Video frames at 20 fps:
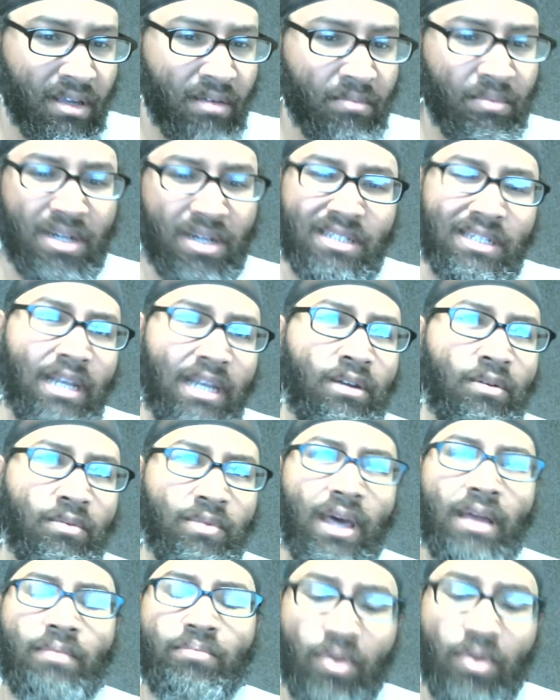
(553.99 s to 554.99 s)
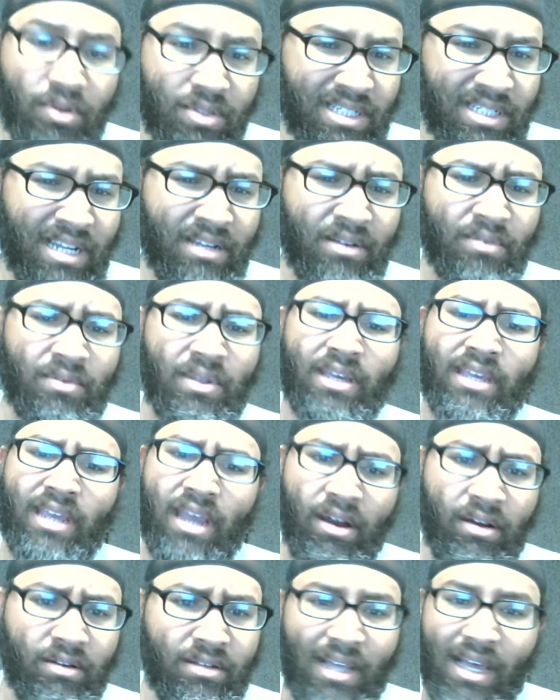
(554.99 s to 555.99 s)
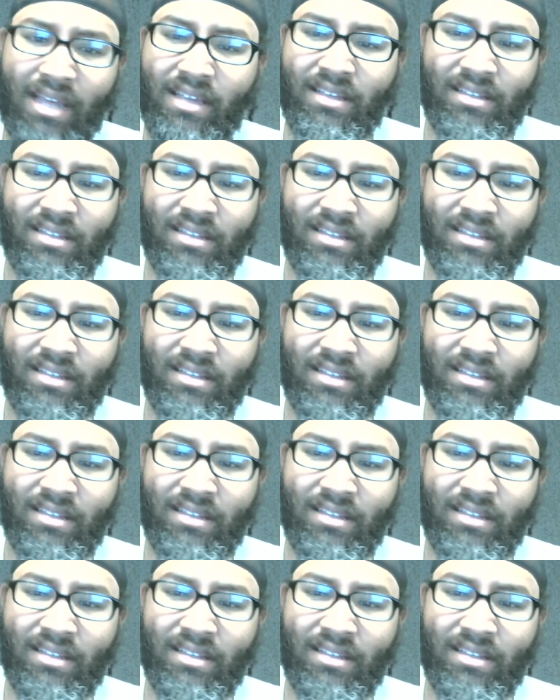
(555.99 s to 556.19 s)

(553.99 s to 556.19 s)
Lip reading: because I know that person, I know their character.